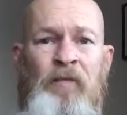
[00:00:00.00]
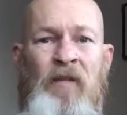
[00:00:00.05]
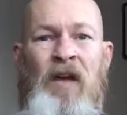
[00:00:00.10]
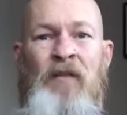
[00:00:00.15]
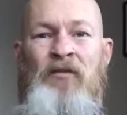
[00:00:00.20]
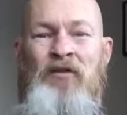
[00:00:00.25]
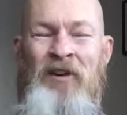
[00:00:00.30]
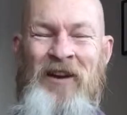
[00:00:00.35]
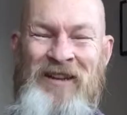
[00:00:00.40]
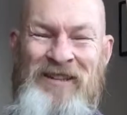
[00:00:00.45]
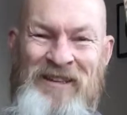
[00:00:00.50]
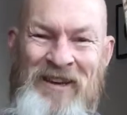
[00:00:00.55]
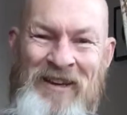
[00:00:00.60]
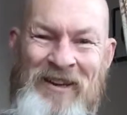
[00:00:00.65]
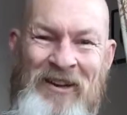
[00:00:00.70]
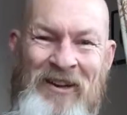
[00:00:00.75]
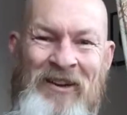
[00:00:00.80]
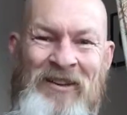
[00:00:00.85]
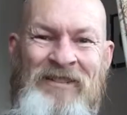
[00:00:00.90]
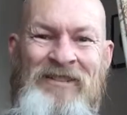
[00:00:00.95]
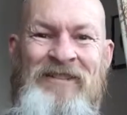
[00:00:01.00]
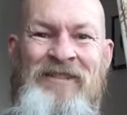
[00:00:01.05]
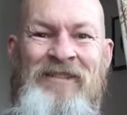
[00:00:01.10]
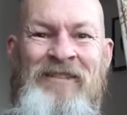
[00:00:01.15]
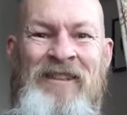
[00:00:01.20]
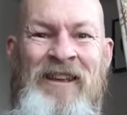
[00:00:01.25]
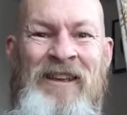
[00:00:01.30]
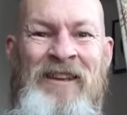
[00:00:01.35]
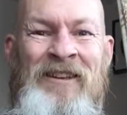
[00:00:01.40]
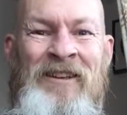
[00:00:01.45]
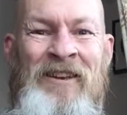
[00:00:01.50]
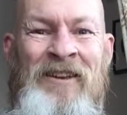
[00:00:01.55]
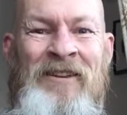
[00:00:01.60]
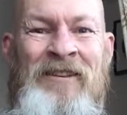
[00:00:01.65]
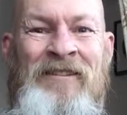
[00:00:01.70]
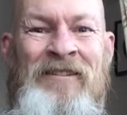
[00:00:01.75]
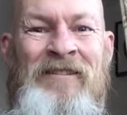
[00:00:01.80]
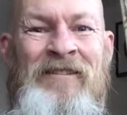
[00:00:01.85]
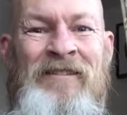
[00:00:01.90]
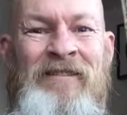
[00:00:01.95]
Have a great day, guys. Thank
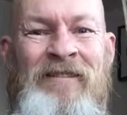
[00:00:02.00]
you.